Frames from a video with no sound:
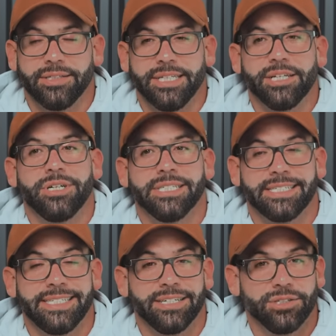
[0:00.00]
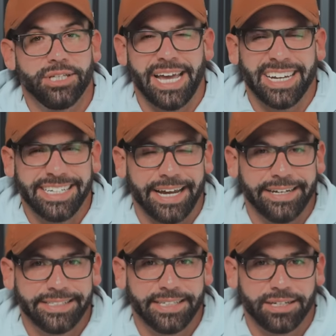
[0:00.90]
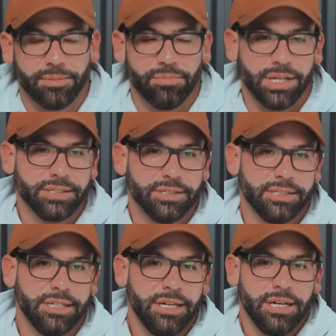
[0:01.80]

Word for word: decreased signal to the antagonistic muscles